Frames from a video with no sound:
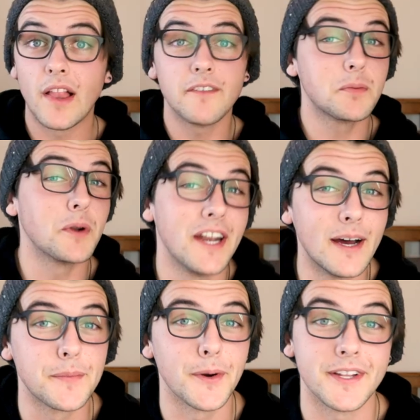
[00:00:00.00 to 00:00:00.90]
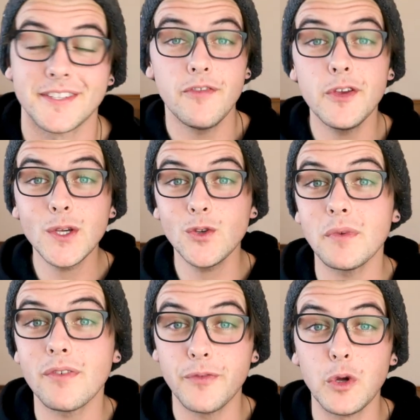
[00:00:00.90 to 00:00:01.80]
we'd like to put a number on it. So if you guys want
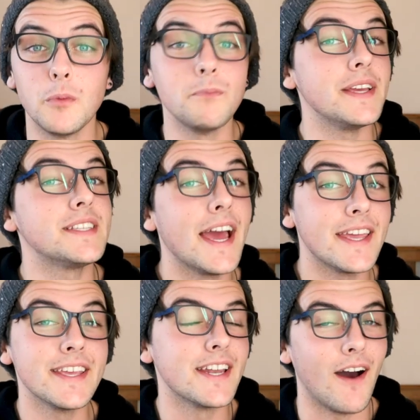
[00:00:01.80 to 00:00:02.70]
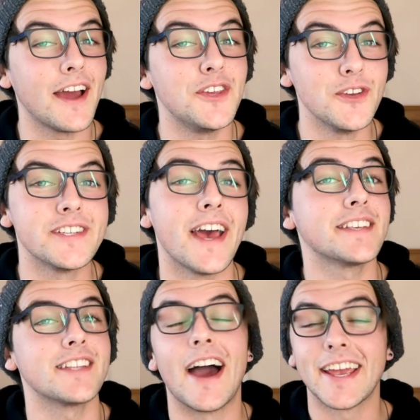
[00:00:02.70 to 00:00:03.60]
me to film me taking an IQ
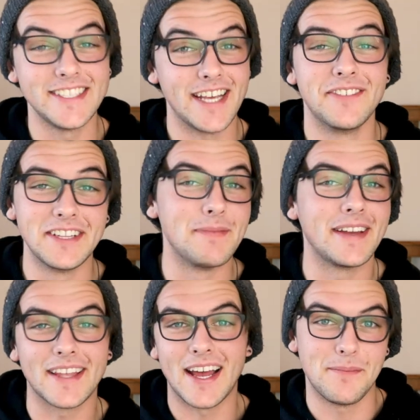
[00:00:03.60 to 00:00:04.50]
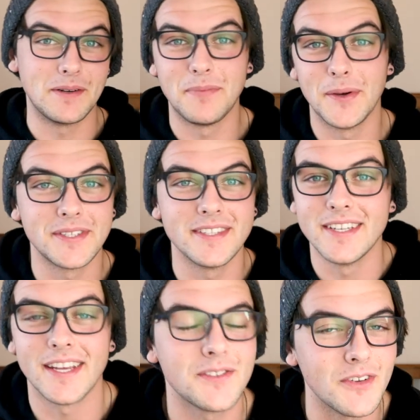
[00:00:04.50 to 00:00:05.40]
test, I can definitely make that happen and post it in the
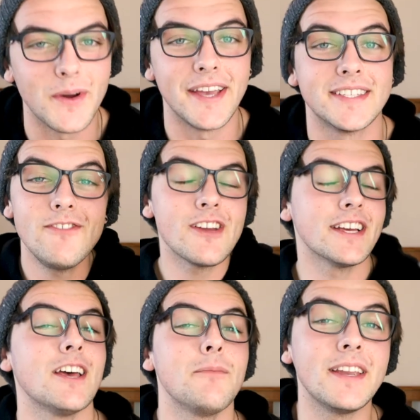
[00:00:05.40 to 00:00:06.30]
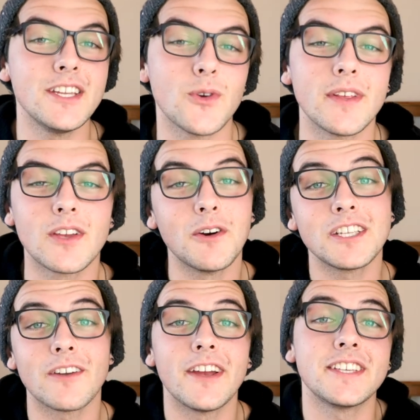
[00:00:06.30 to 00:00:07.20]
next few weeks. If you guys have been enjoying the
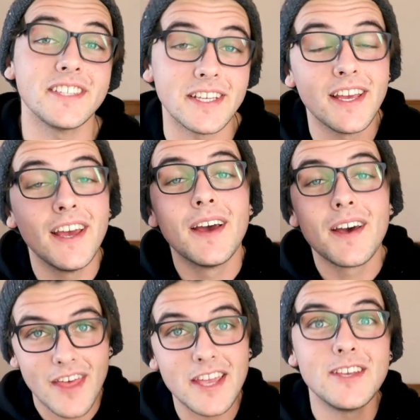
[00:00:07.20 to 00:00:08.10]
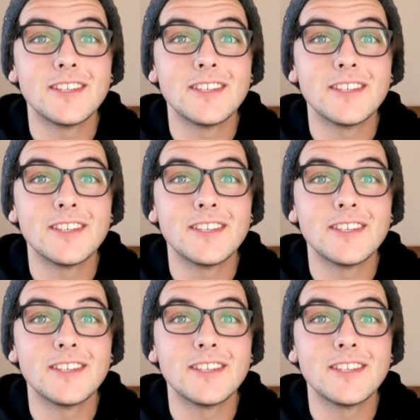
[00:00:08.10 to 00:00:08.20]
content recently, thank